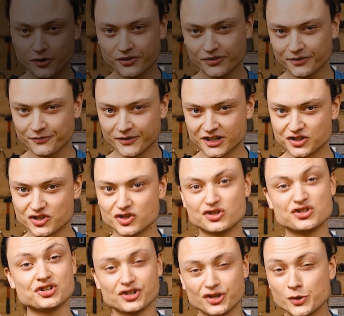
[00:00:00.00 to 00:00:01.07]
both of the
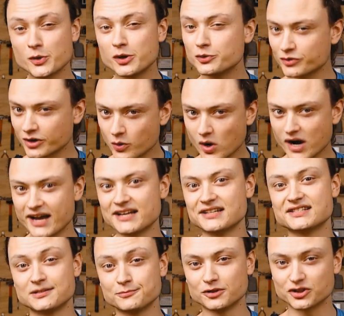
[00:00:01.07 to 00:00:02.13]
finishes, you will
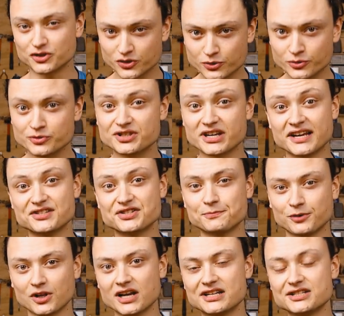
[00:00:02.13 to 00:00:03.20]
require similar tools and
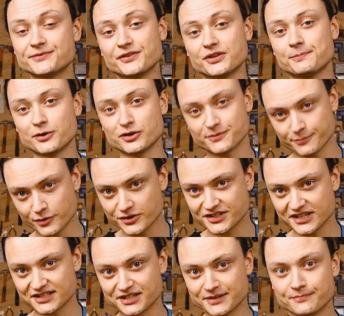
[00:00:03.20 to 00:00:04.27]
supplies for the
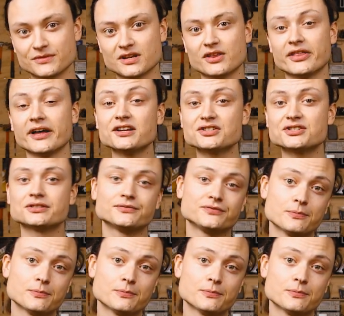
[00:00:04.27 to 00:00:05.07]
post-processing. Thus,